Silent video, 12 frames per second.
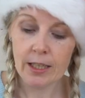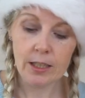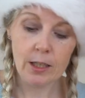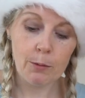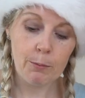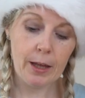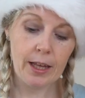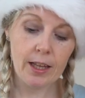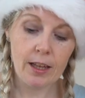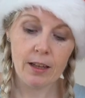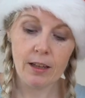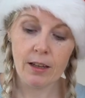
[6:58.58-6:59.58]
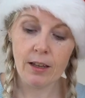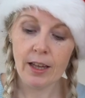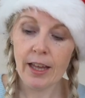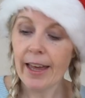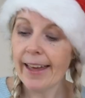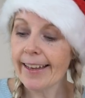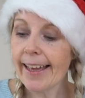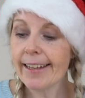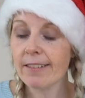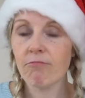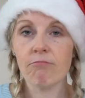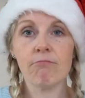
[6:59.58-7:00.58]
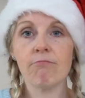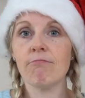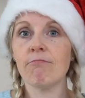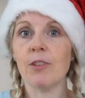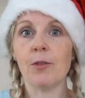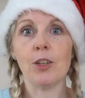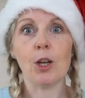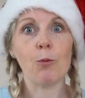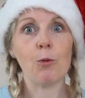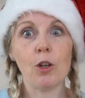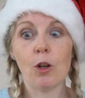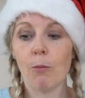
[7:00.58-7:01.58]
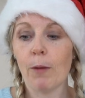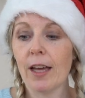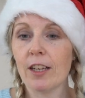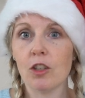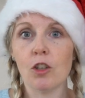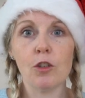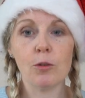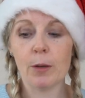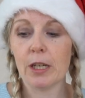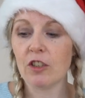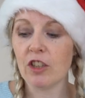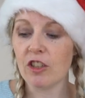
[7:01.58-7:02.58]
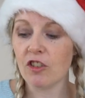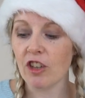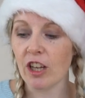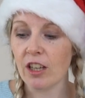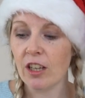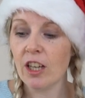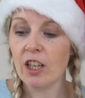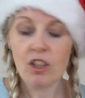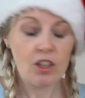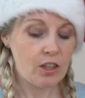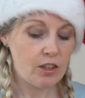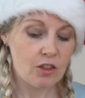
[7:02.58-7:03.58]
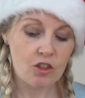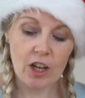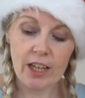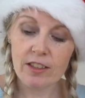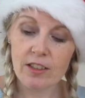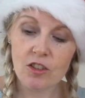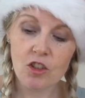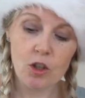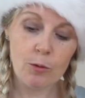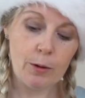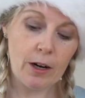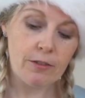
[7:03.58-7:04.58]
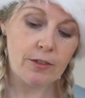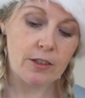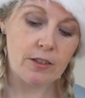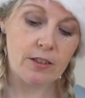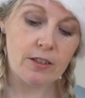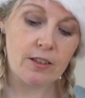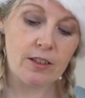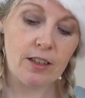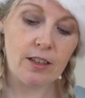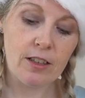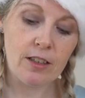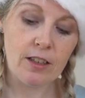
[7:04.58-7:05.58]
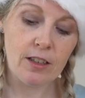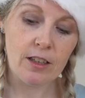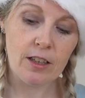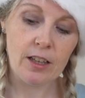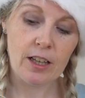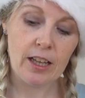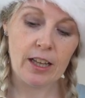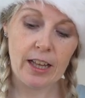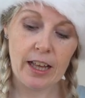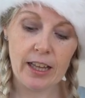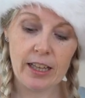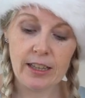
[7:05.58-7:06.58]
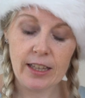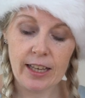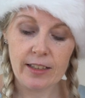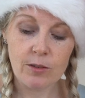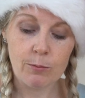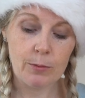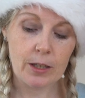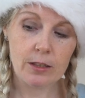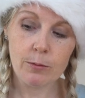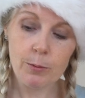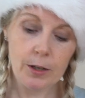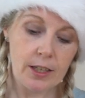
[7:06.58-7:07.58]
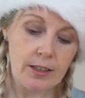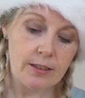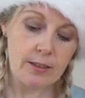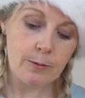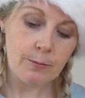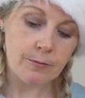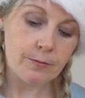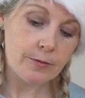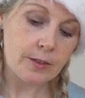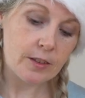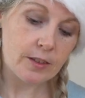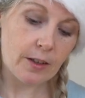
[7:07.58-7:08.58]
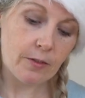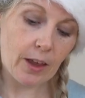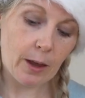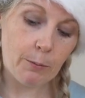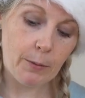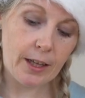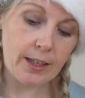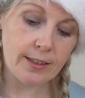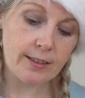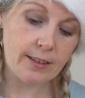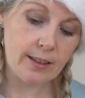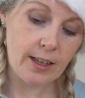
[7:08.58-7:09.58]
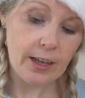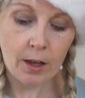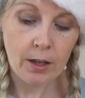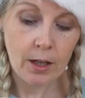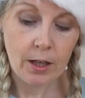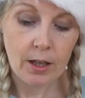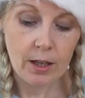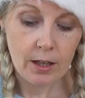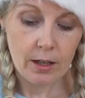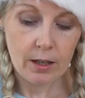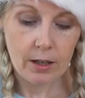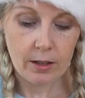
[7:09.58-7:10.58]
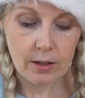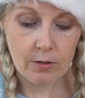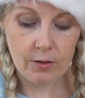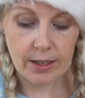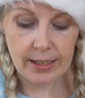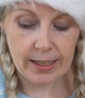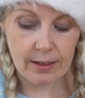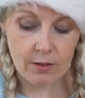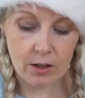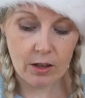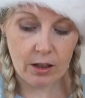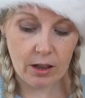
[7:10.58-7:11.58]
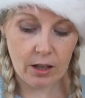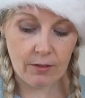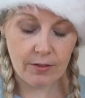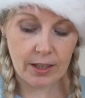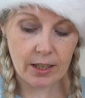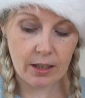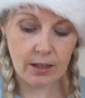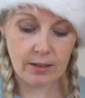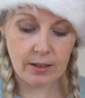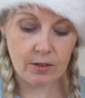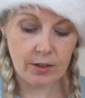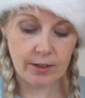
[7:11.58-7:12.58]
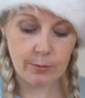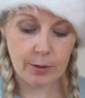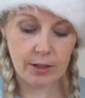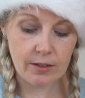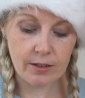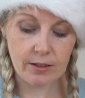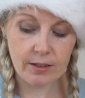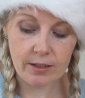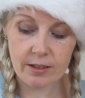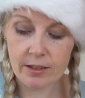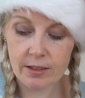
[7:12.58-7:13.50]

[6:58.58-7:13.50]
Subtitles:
nutmeg. Again, if you don't nutmeg, use a bit of ginger. Change it to your preference. And there's some mixed spice. Just give that a mix. So right now I've got lovely colours of Christmas.